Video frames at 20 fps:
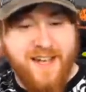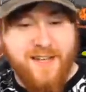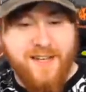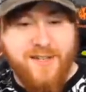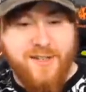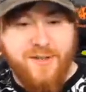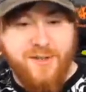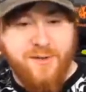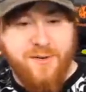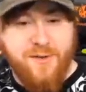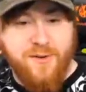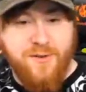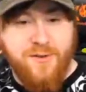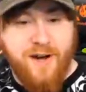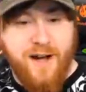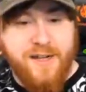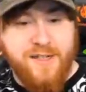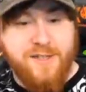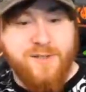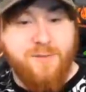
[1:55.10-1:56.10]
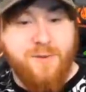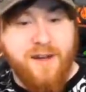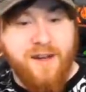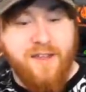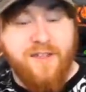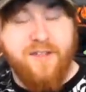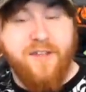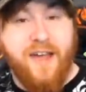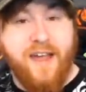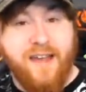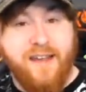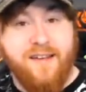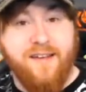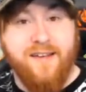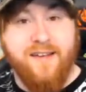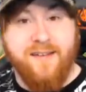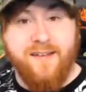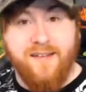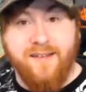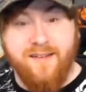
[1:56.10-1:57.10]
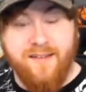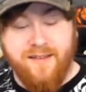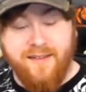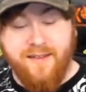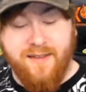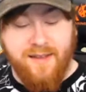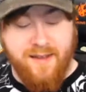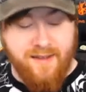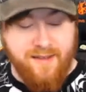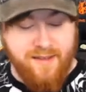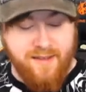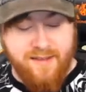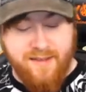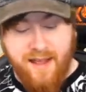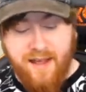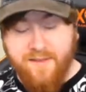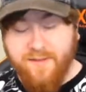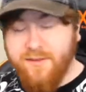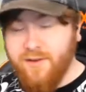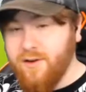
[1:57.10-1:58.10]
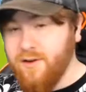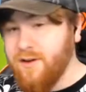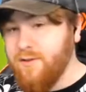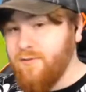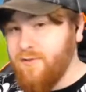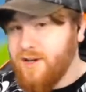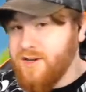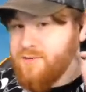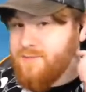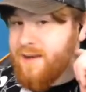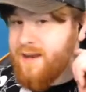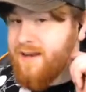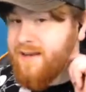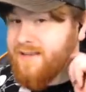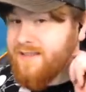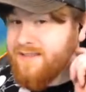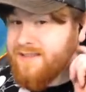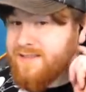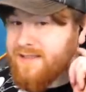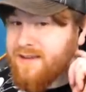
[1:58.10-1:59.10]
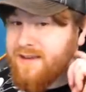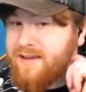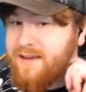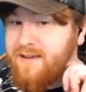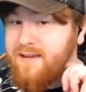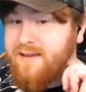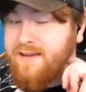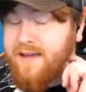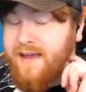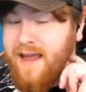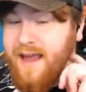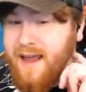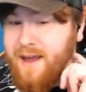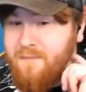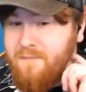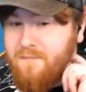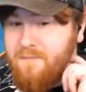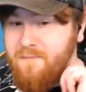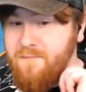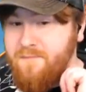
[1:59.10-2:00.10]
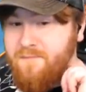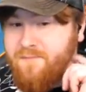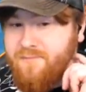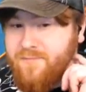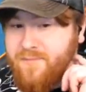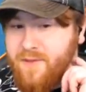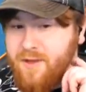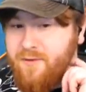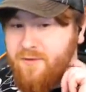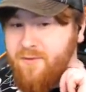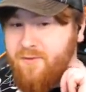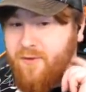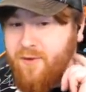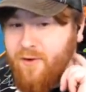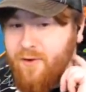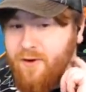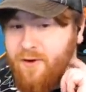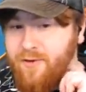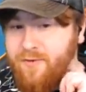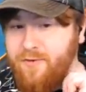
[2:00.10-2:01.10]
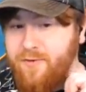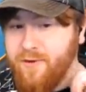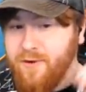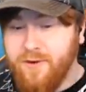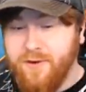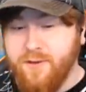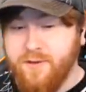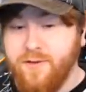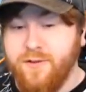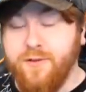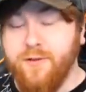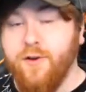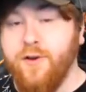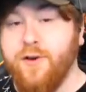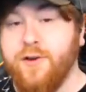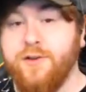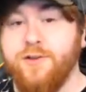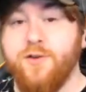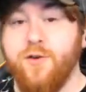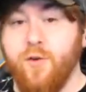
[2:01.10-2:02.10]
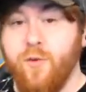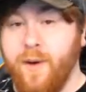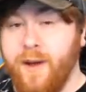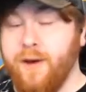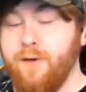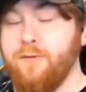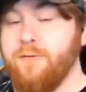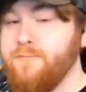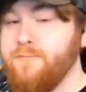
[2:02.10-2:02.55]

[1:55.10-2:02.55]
So I just want to thank the devs on it, Rich Menace, for doing so well